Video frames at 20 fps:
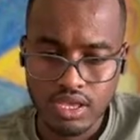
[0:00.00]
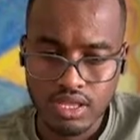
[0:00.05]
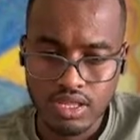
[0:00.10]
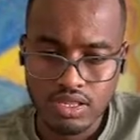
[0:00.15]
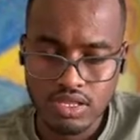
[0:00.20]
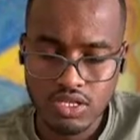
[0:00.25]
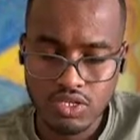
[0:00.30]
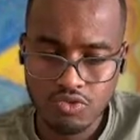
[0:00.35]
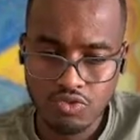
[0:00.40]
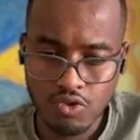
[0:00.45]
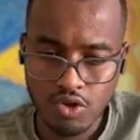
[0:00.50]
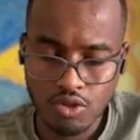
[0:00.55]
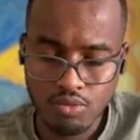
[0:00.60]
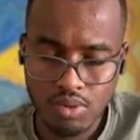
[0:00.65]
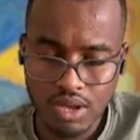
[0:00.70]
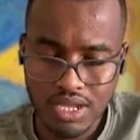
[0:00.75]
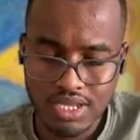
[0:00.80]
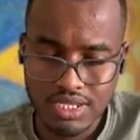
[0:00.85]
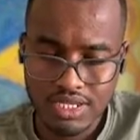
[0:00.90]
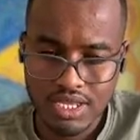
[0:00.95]
this
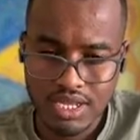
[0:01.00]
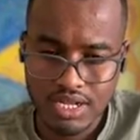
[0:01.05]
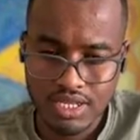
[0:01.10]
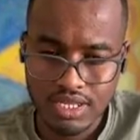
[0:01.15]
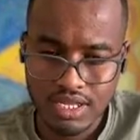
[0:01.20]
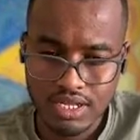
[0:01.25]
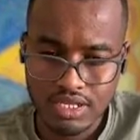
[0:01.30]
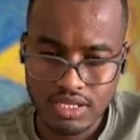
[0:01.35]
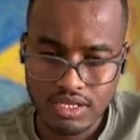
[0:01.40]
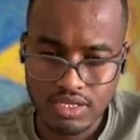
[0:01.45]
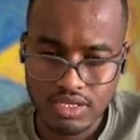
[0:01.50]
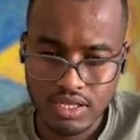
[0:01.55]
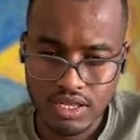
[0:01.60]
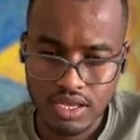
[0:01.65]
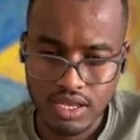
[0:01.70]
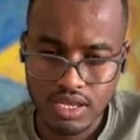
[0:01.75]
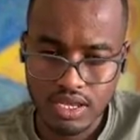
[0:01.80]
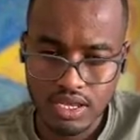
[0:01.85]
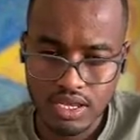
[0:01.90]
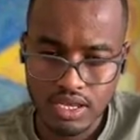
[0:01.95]
fallback is gonna take this
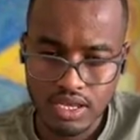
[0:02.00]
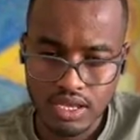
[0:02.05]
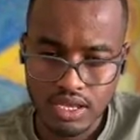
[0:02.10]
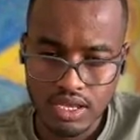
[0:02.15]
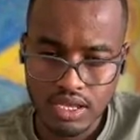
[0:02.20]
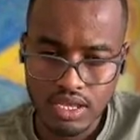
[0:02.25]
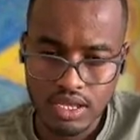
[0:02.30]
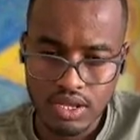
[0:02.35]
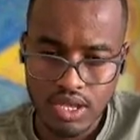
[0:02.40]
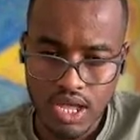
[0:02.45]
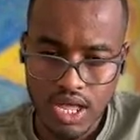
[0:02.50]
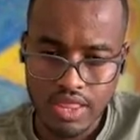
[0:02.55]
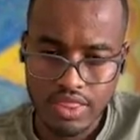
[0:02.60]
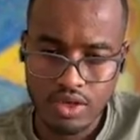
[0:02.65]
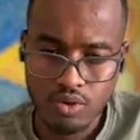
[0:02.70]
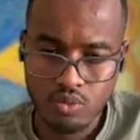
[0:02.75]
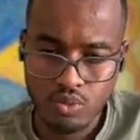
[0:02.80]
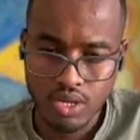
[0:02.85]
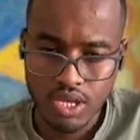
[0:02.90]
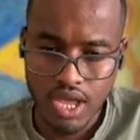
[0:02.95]
thing, and
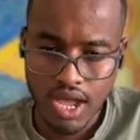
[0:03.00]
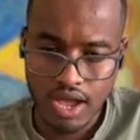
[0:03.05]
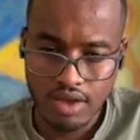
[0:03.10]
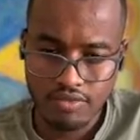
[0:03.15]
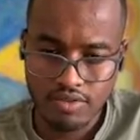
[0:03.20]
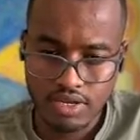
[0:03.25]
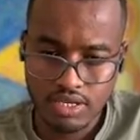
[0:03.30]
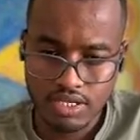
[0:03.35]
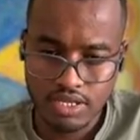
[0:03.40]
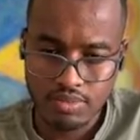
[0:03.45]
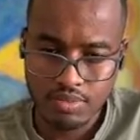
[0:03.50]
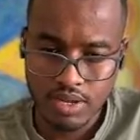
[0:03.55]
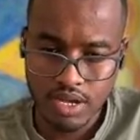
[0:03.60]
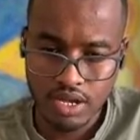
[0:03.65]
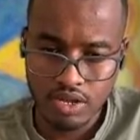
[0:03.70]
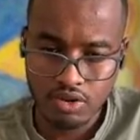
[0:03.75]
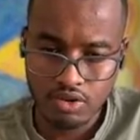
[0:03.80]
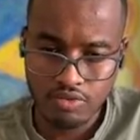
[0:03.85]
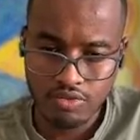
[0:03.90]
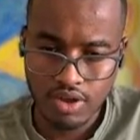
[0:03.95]
then we have some
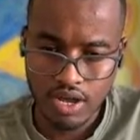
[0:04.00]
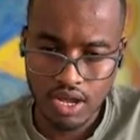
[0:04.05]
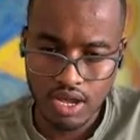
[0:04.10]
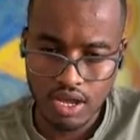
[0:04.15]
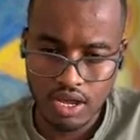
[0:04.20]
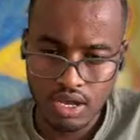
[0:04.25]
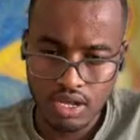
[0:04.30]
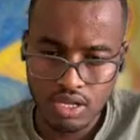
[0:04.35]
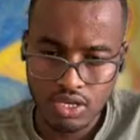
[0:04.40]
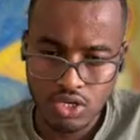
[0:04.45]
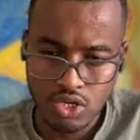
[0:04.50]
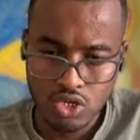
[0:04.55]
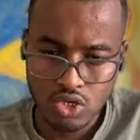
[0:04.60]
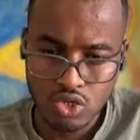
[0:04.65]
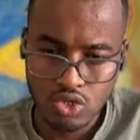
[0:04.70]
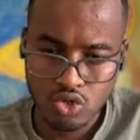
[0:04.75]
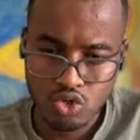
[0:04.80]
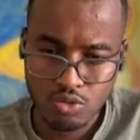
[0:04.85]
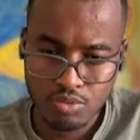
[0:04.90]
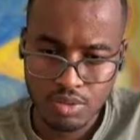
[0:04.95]
kind of a
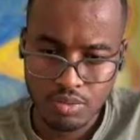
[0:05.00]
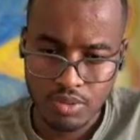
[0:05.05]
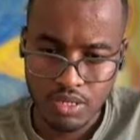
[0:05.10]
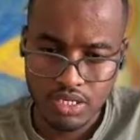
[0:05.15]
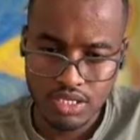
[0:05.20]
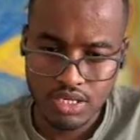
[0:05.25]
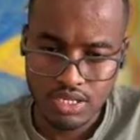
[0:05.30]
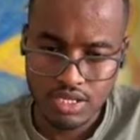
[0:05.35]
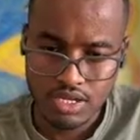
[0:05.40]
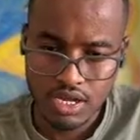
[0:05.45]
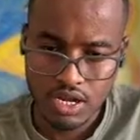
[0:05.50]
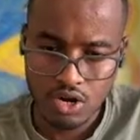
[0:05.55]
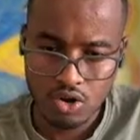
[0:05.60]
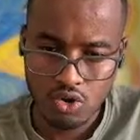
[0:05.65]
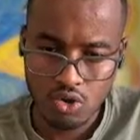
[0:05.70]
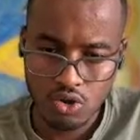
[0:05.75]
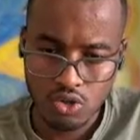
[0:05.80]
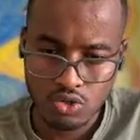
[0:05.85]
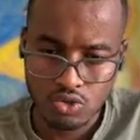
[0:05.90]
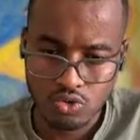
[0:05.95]
Supabase. He's gonna
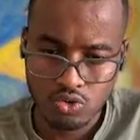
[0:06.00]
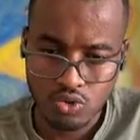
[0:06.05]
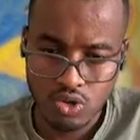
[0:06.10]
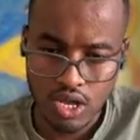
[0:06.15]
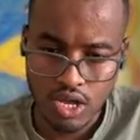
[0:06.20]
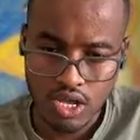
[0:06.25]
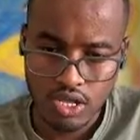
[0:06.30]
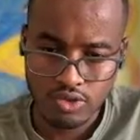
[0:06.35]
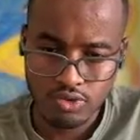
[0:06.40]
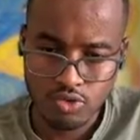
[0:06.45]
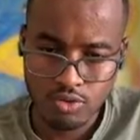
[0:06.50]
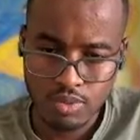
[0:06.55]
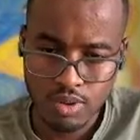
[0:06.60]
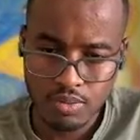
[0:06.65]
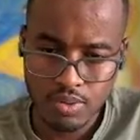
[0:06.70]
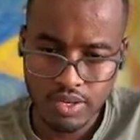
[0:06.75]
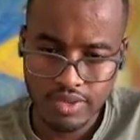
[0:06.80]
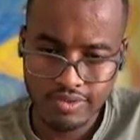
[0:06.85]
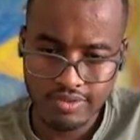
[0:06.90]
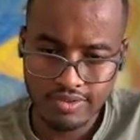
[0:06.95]
call to a
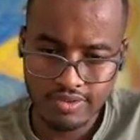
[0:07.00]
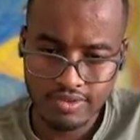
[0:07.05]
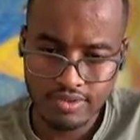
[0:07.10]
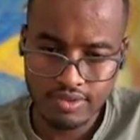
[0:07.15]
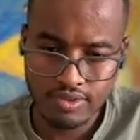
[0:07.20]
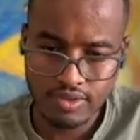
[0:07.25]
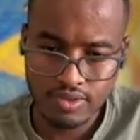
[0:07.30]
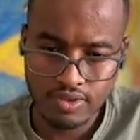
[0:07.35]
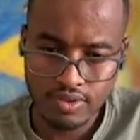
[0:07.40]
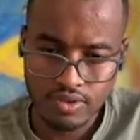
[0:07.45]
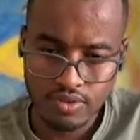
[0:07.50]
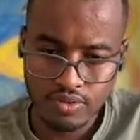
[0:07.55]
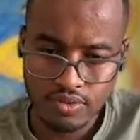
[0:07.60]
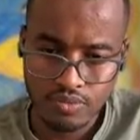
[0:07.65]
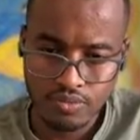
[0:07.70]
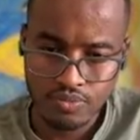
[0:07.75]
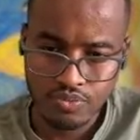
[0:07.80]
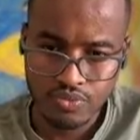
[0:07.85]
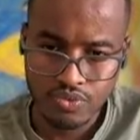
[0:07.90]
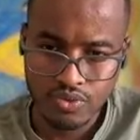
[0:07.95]
Supabase.
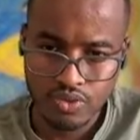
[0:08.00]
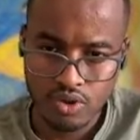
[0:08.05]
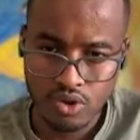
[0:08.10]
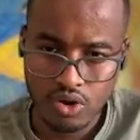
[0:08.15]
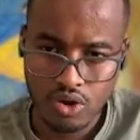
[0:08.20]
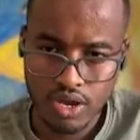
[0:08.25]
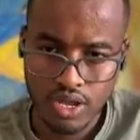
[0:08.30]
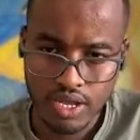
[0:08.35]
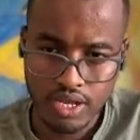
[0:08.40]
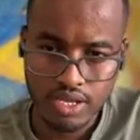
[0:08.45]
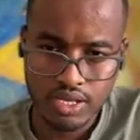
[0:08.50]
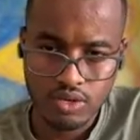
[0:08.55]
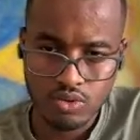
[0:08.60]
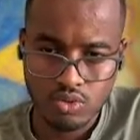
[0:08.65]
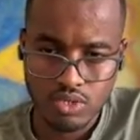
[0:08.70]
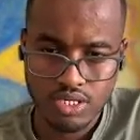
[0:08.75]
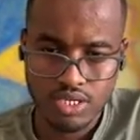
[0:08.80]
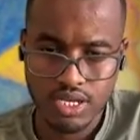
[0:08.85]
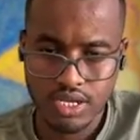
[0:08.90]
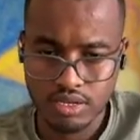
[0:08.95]
Okay, we
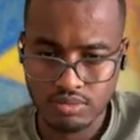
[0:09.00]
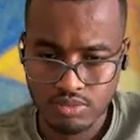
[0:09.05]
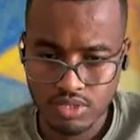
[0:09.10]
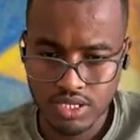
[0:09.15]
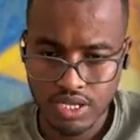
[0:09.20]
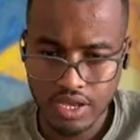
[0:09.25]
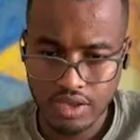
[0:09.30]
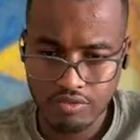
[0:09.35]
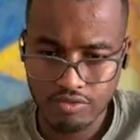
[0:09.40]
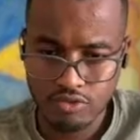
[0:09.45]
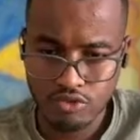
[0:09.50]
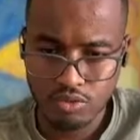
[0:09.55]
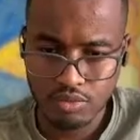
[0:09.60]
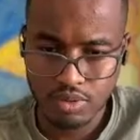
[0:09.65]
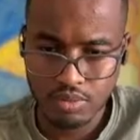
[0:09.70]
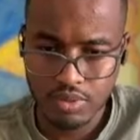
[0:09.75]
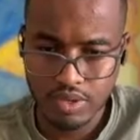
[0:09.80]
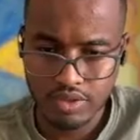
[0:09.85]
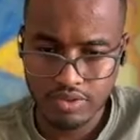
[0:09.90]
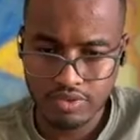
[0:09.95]
say him save
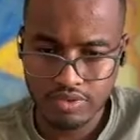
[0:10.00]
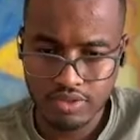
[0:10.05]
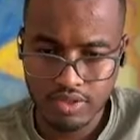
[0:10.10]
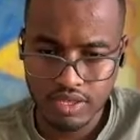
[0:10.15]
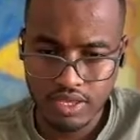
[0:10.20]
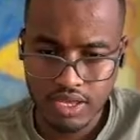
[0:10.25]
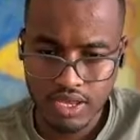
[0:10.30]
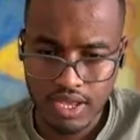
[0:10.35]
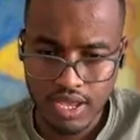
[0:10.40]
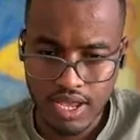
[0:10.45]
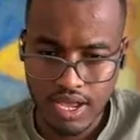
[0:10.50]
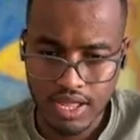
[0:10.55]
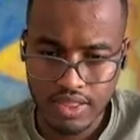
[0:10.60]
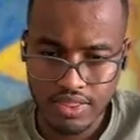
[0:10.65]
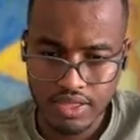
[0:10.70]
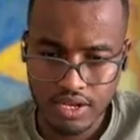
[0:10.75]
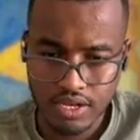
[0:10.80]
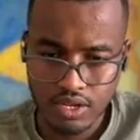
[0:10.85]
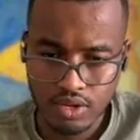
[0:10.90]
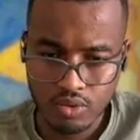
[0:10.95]
Supabase, and
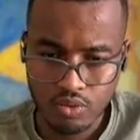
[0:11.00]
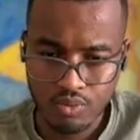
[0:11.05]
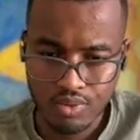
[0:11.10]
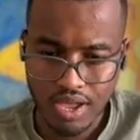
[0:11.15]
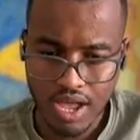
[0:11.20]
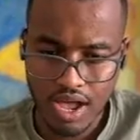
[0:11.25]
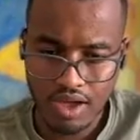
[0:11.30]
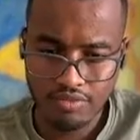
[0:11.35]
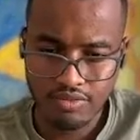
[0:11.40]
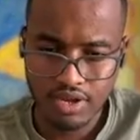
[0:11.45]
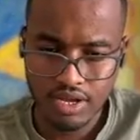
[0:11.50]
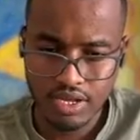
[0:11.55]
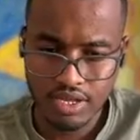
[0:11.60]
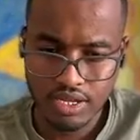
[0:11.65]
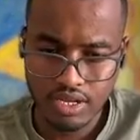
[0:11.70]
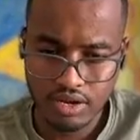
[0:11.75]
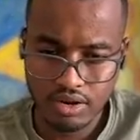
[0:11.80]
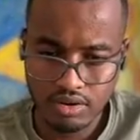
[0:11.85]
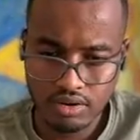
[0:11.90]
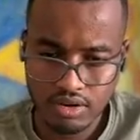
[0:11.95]
then we have
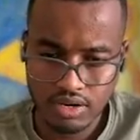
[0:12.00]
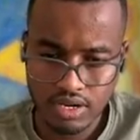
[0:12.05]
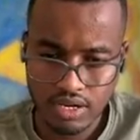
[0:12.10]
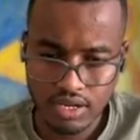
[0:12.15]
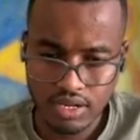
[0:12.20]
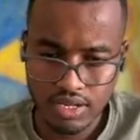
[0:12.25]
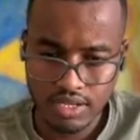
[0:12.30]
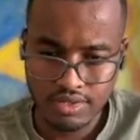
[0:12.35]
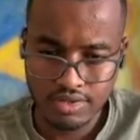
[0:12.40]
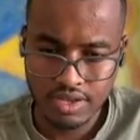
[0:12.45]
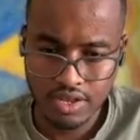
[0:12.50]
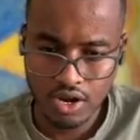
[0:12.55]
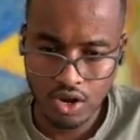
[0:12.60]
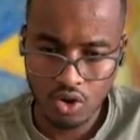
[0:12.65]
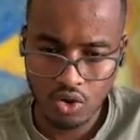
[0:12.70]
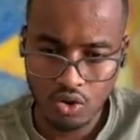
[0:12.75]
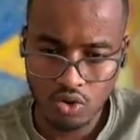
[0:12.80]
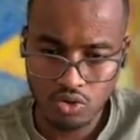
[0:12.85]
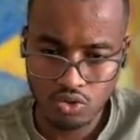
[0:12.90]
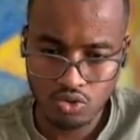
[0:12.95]
here is gonna
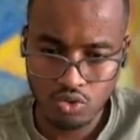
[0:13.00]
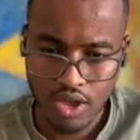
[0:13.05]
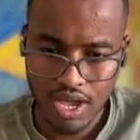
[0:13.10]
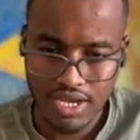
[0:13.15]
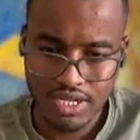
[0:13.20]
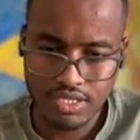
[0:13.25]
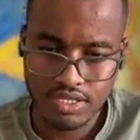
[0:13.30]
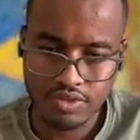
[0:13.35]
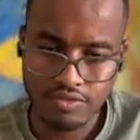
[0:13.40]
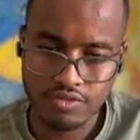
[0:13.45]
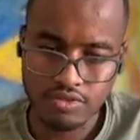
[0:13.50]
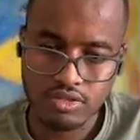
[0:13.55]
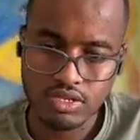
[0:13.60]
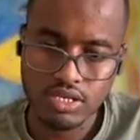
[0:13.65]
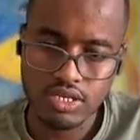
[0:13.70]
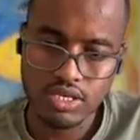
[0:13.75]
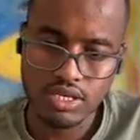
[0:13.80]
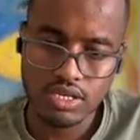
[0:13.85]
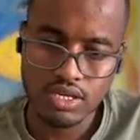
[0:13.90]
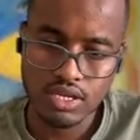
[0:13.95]
log to
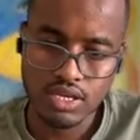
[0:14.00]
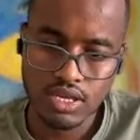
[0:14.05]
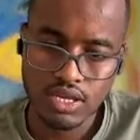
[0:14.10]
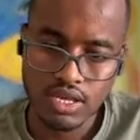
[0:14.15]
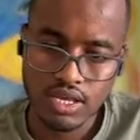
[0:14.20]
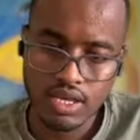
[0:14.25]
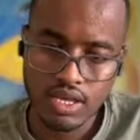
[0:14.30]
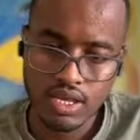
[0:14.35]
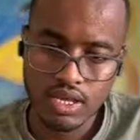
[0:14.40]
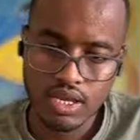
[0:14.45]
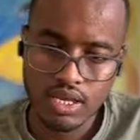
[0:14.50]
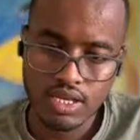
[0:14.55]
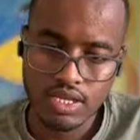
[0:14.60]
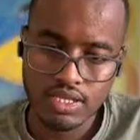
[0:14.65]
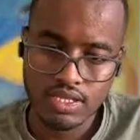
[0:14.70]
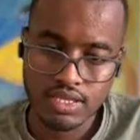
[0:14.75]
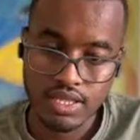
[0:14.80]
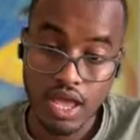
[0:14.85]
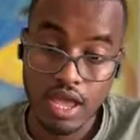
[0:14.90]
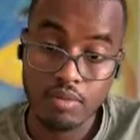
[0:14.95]
activity
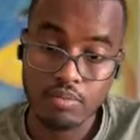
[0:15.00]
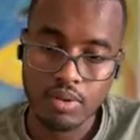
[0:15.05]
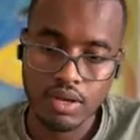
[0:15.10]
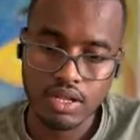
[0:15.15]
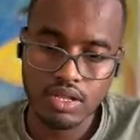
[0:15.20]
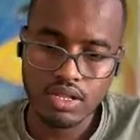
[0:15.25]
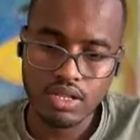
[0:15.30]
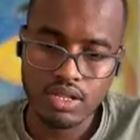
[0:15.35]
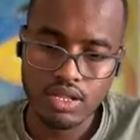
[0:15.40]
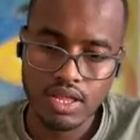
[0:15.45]
table.